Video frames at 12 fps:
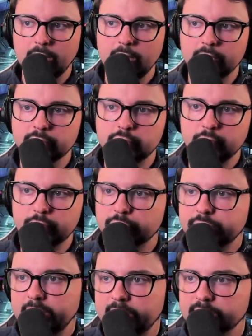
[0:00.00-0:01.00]
Junior
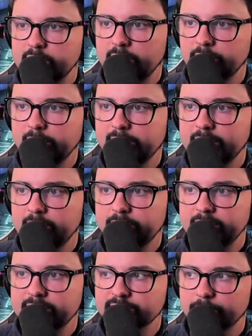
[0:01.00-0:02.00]
says, LA
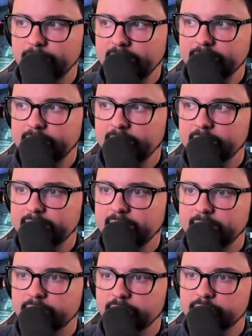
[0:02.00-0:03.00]
County has a mandate.
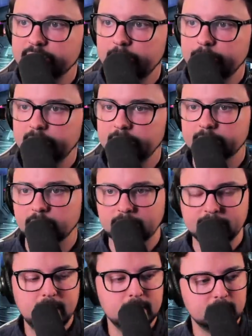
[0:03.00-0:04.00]
Again, does that mean, and look,
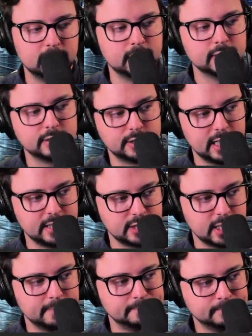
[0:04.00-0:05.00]
now I've got to look at the chat,
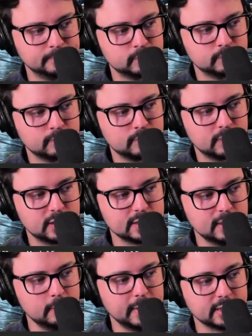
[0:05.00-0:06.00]
because
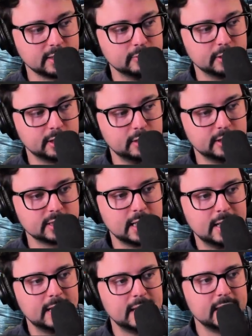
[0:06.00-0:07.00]
now I'm actually really curious.
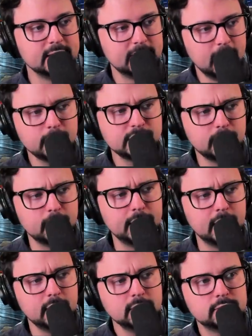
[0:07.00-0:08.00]
Is that what's going
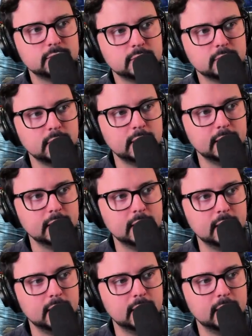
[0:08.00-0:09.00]
on in
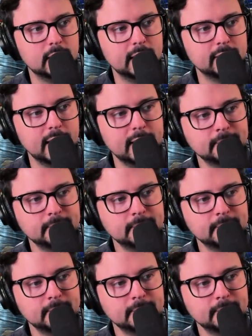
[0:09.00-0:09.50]
LA?